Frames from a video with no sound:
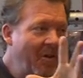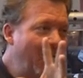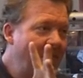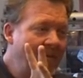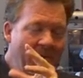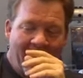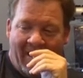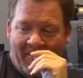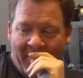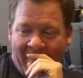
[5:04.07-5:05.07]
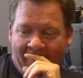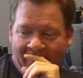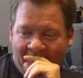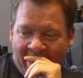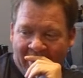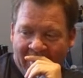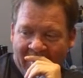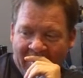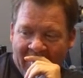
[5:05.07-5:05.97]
all the equipment when you came in. Yeah.